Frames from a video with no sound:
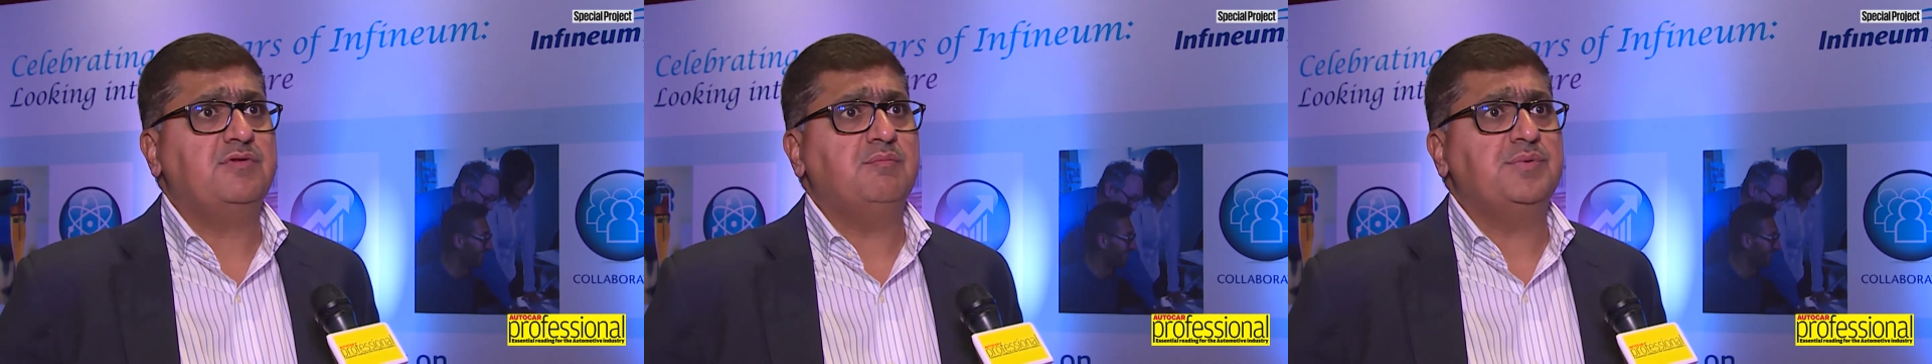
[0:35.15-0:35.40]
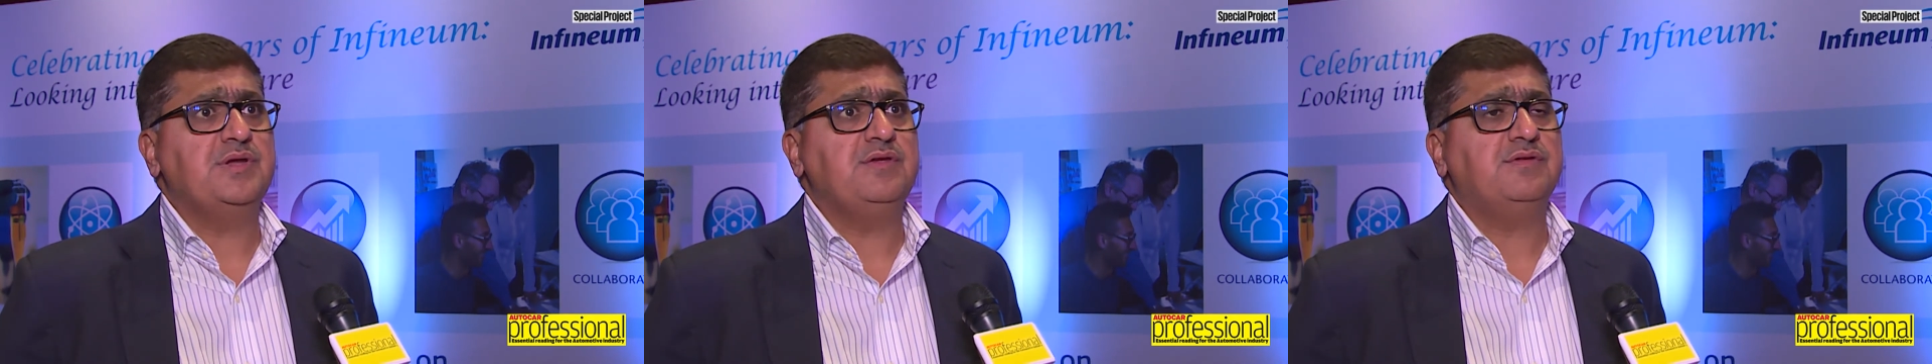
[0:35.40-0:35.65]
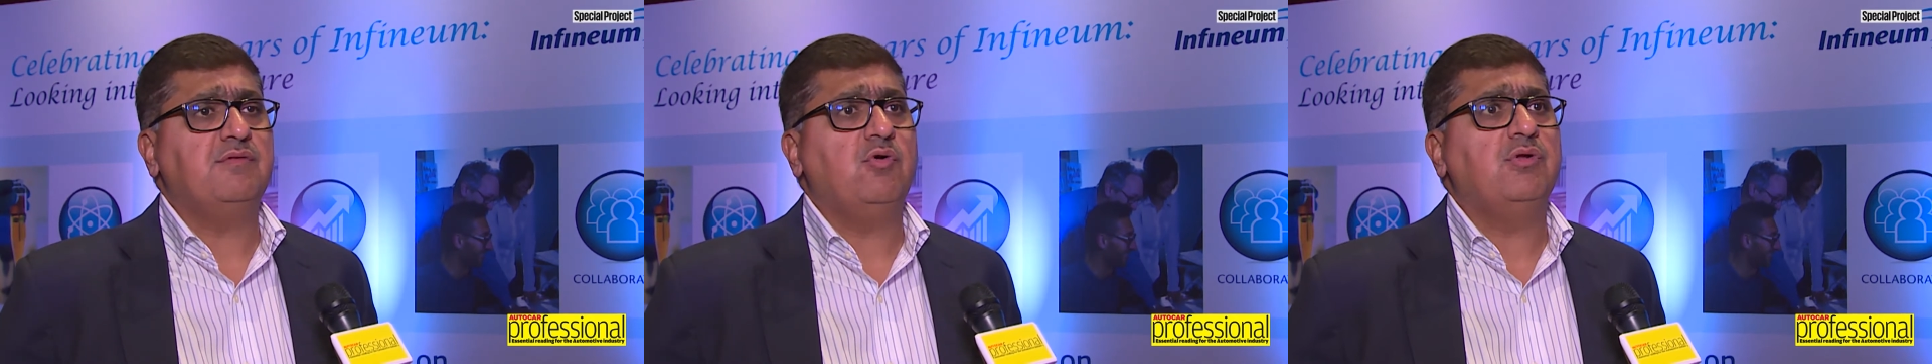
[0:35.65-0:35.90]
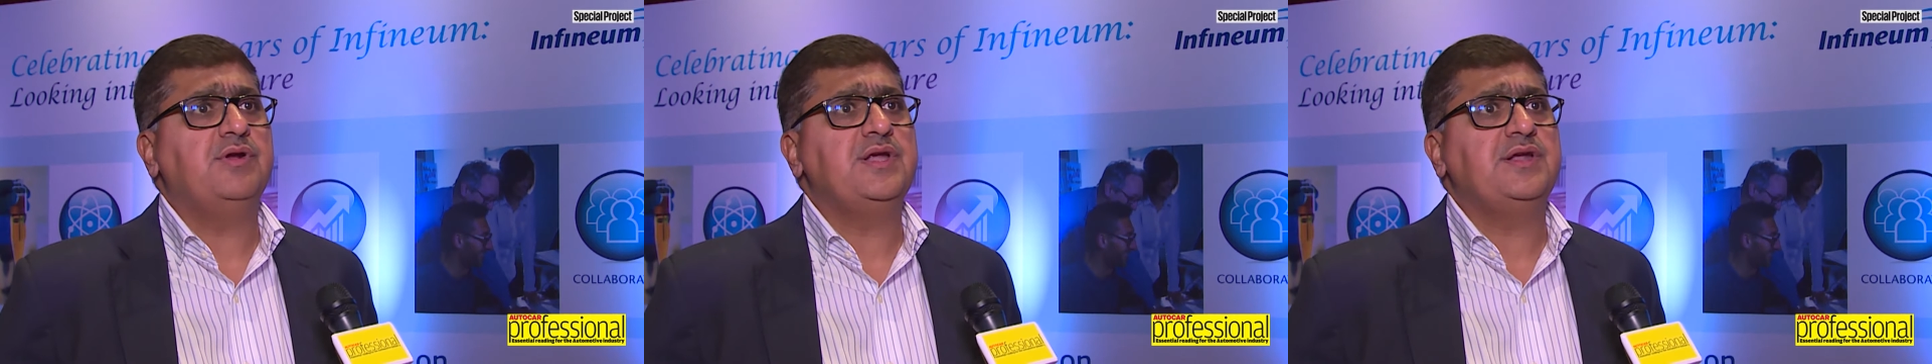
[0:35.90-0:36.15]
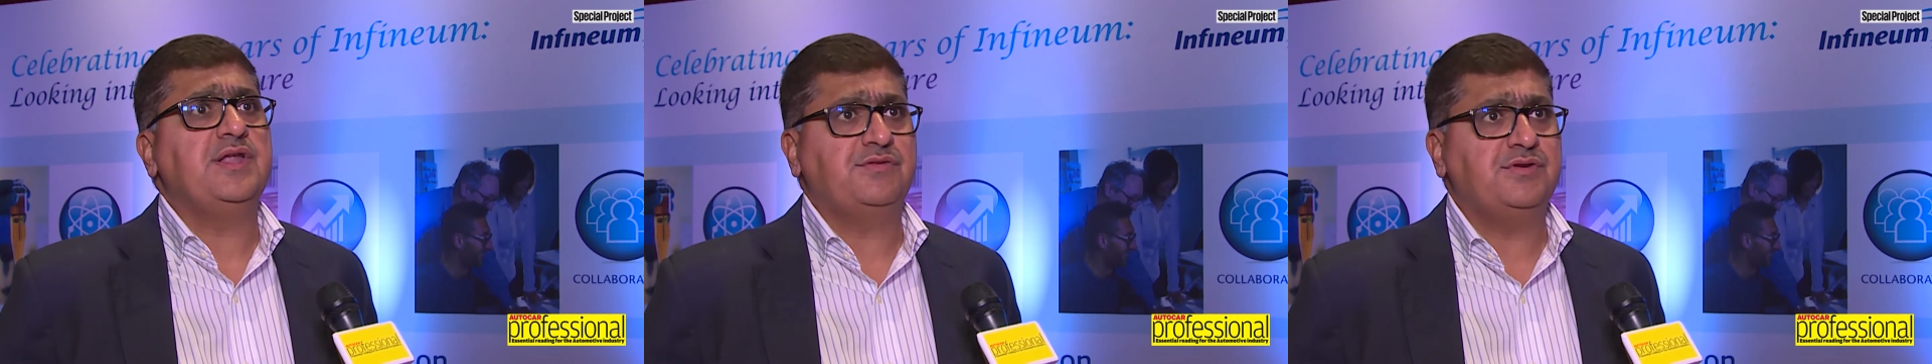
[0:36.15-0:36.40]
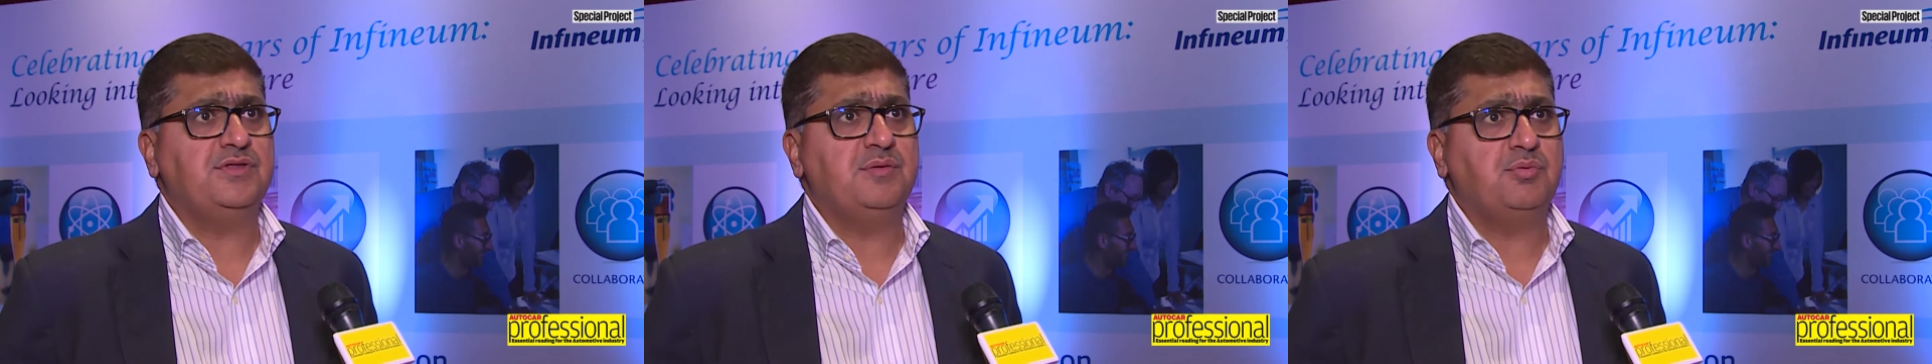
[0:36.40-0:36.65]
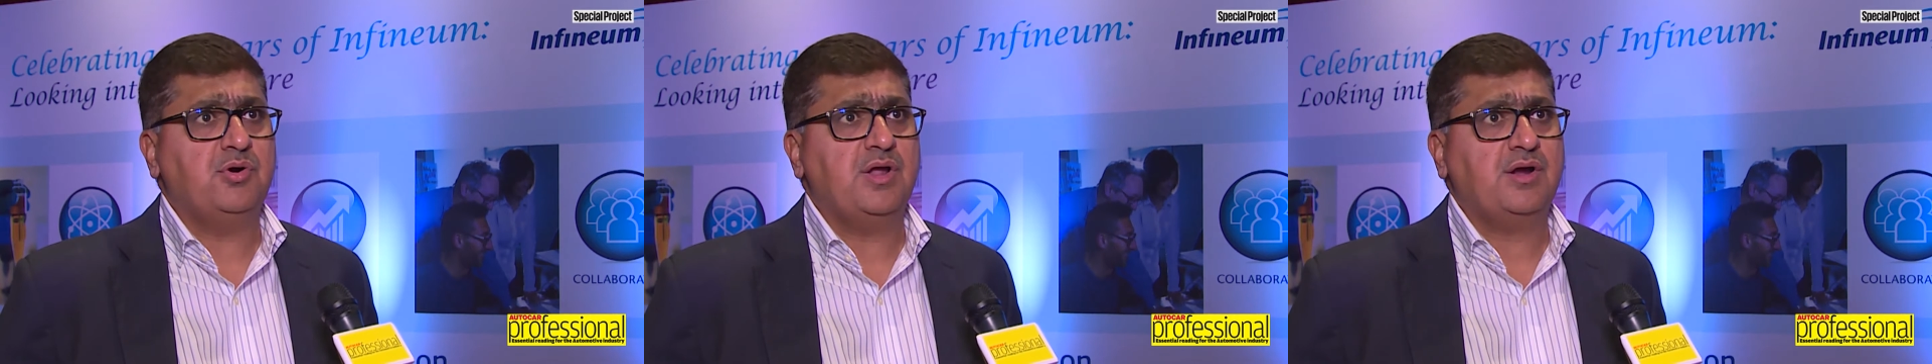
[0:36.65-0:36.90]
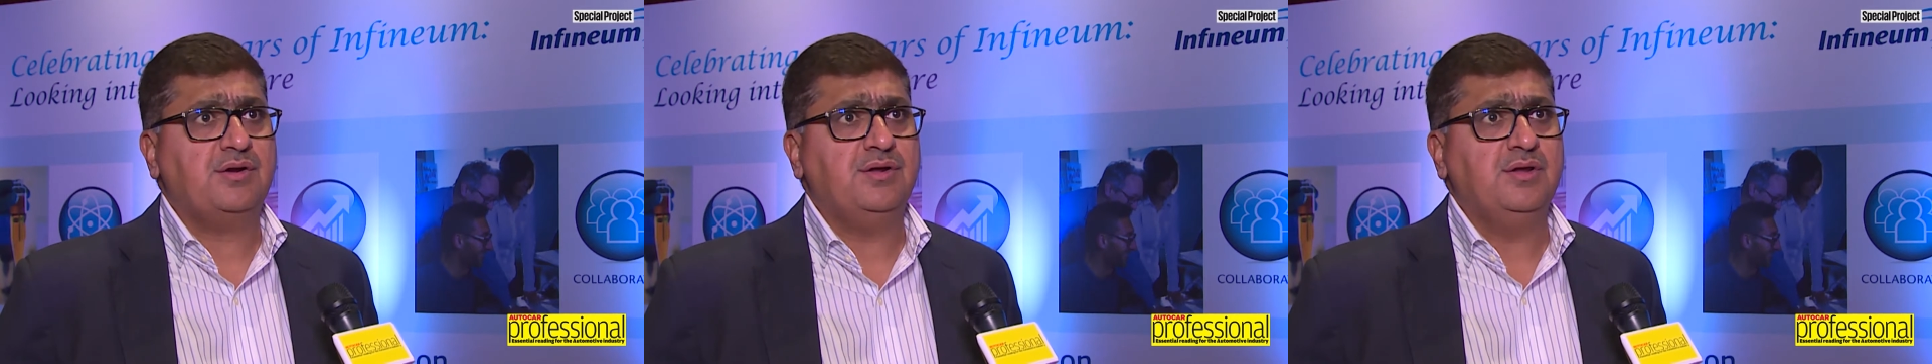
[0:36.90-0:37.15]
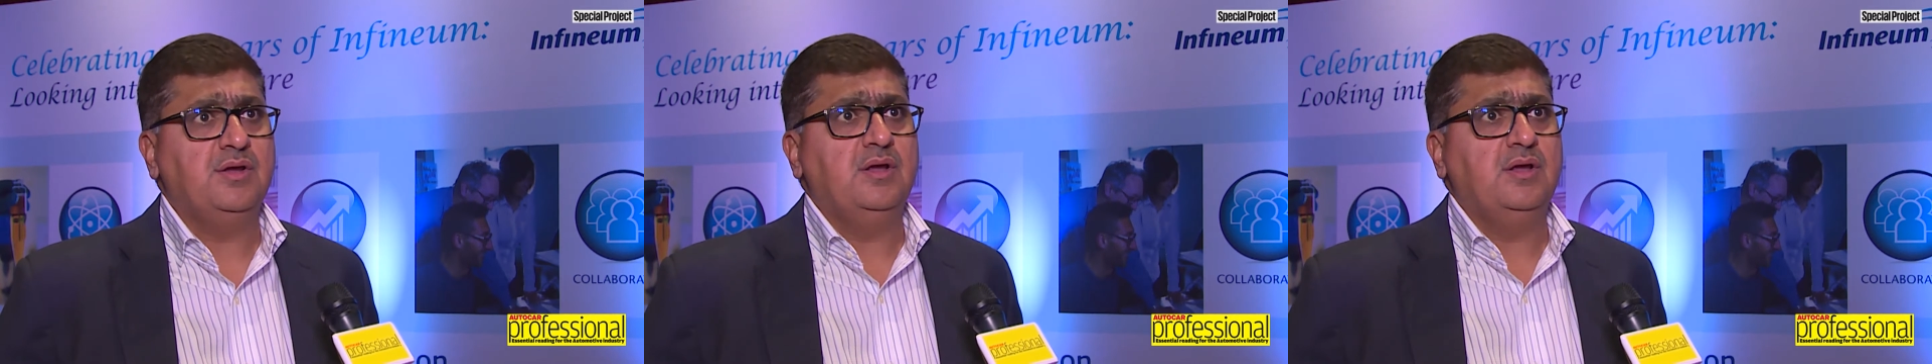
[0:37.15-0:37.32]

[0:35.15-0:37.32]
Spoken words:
companies have already tested the product.